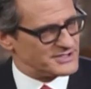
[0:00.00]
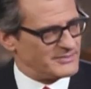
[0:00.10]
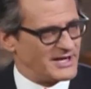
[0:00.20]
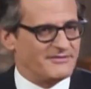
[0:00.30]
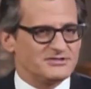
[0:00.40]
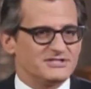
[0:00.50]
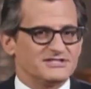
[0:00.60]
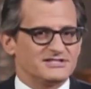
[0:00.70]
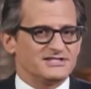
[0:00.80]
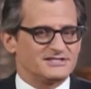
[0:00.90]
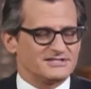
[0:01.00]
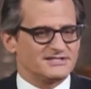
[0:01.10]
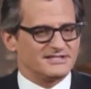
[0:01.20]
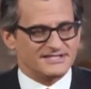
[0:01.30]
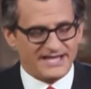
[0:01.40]
I mean, obviously this this
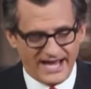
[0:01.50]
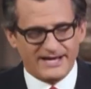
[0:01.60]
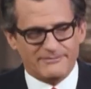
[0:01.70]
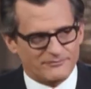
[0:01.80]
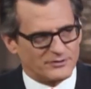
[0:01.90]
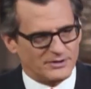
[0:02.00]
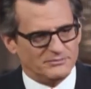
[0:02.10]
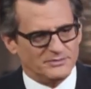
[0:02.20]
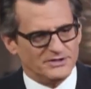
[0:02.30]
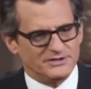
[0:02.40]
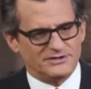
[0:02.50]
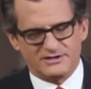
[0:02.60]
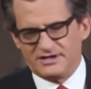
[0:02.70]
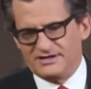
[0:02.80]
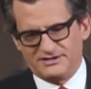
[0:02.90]
this came from
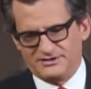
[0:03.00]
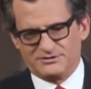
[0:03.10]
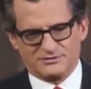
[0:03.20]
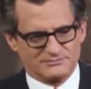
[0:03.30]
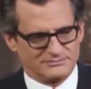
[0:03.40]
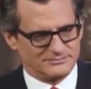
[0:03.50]
uh, your